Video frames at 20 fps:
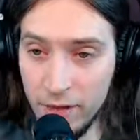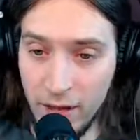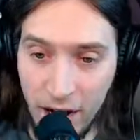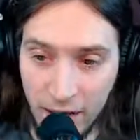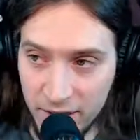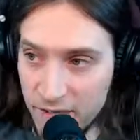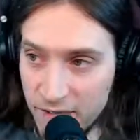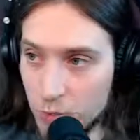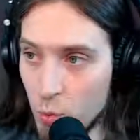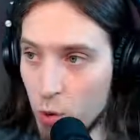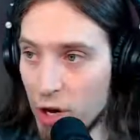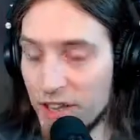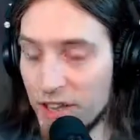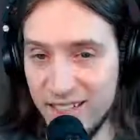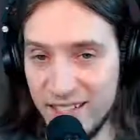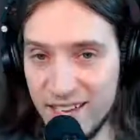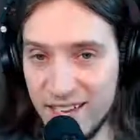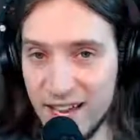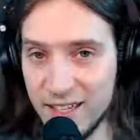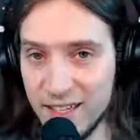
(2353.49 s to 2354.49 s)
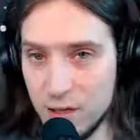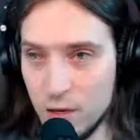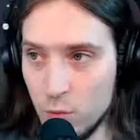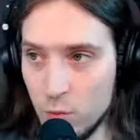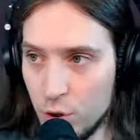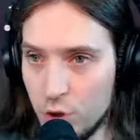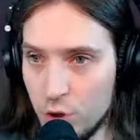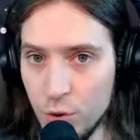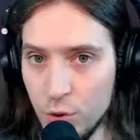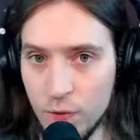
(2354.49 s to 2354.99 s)
that's what a de-esser
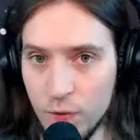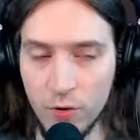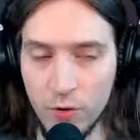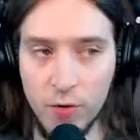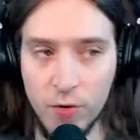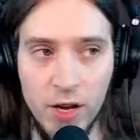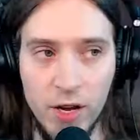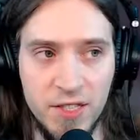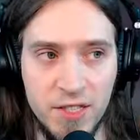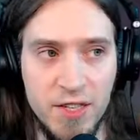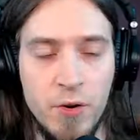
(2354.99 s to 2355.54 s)
would do for us.